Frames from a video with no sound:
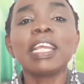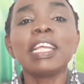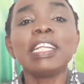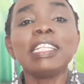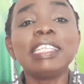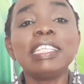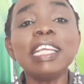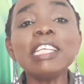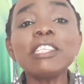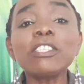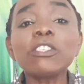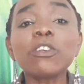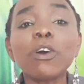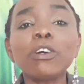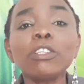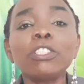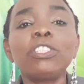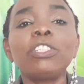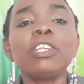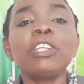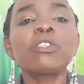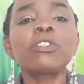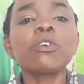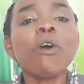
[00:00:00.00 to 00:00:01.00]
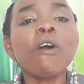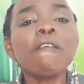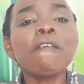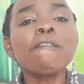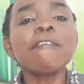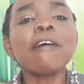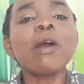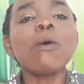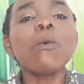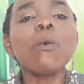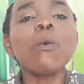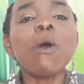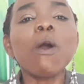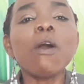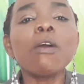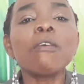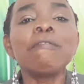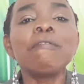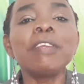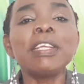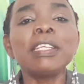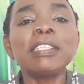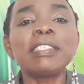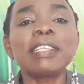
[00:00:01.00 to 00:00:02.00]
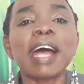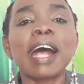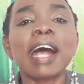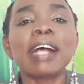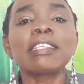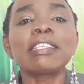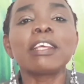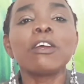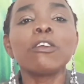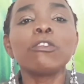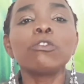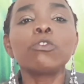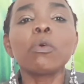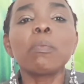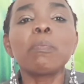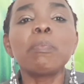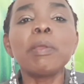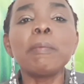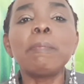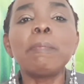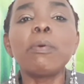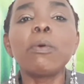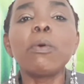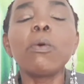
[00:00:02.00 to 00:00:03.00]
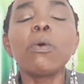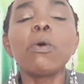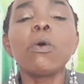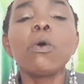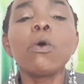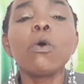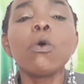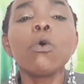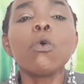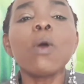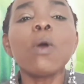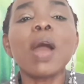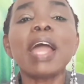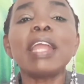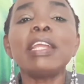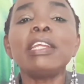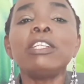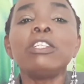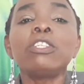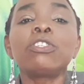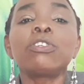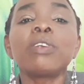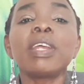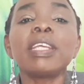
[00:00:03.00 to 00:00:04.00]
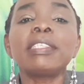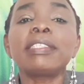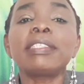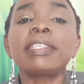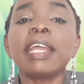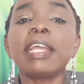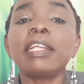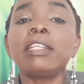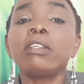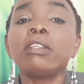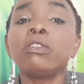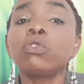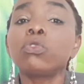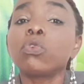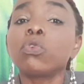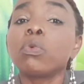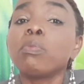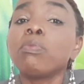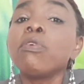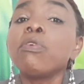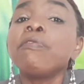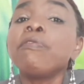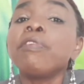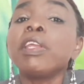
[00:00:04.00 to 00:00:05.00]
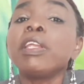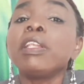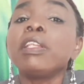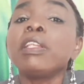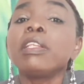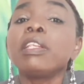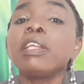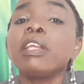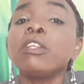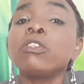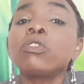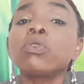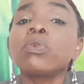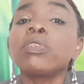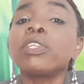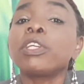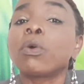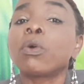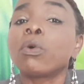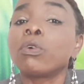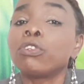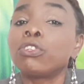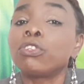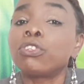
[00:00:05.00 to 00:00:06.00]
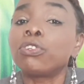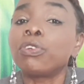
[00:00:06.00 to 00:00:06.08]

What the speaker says: These countries offer work visas to people who are interested to moving into the country